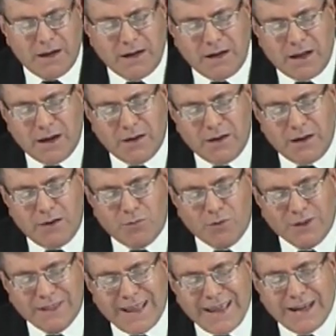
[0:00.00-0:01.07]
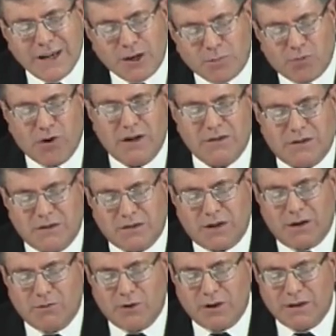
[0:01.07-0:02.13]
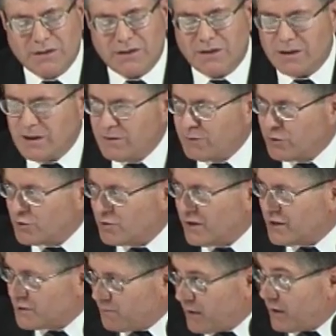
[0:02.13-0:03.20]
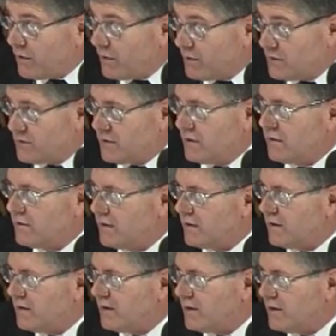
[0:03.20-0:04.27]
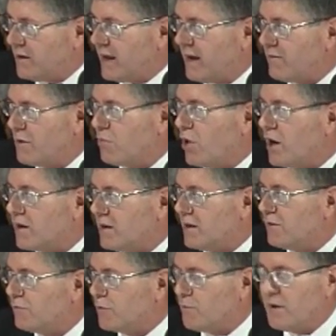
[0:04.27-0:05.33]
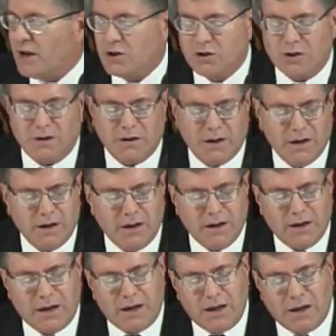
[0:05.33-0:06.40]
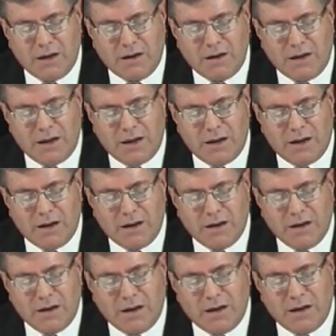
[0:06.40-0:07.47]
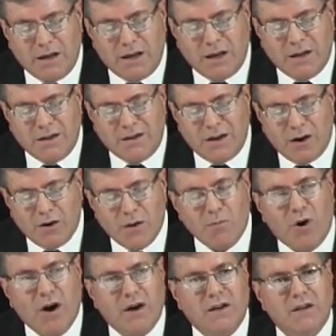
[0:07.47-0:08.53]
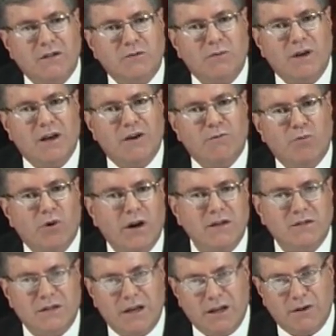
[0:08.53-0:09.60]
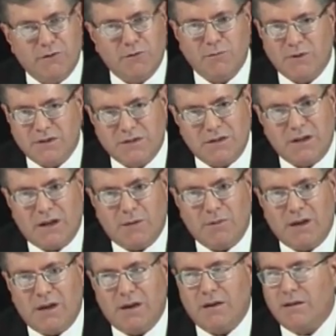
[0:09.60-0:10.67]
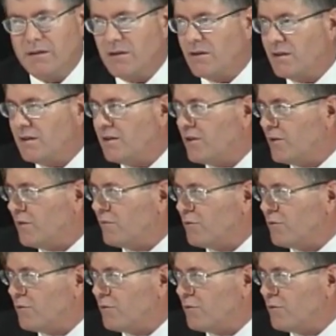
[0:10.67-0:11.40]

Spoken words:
Now, related to price discovery is the need for transparency in having market information. And in dairy markets, we have price data from the CME you know, in